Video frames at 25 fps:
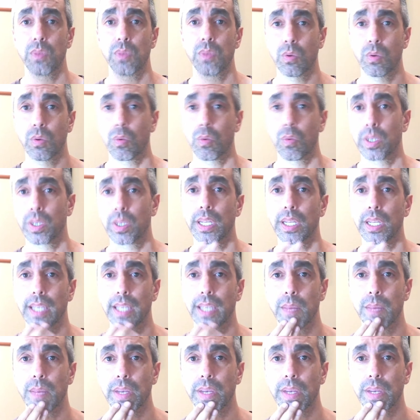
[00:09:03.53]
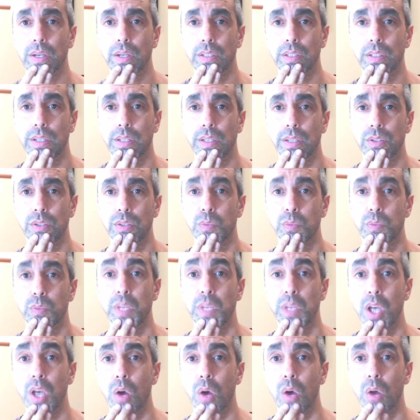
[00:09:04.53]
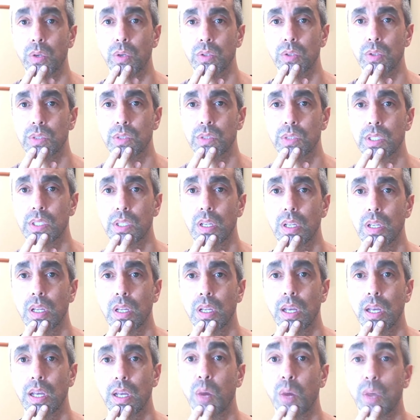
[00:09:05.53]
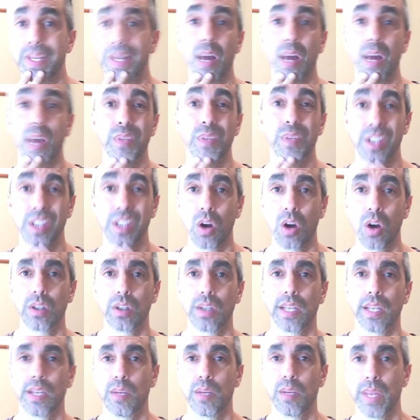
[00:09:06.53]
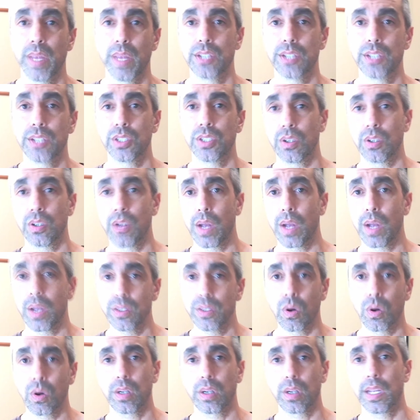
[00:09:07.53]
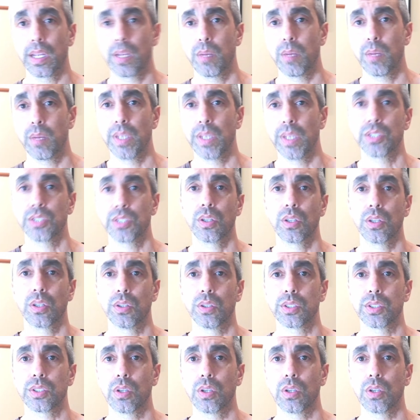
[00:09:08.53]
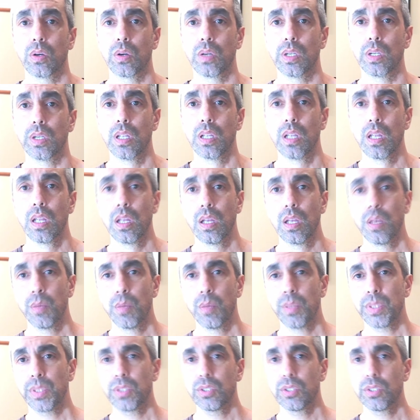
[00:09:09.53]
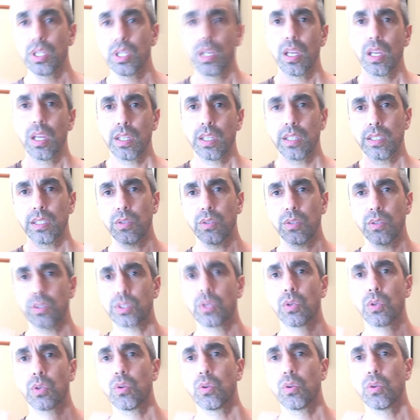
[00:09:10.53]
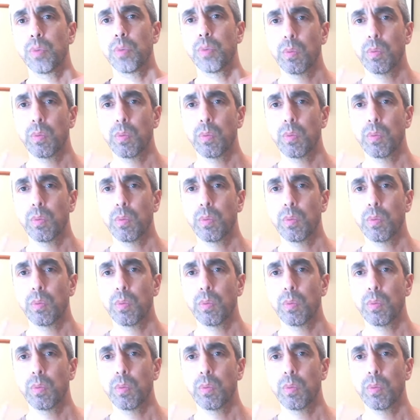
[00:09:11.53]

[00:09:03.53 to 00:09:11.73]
We're working in Game Maker, and then there's Minone, who's helping out with the art and animation. I do art and animation also, but there's it's a whole group.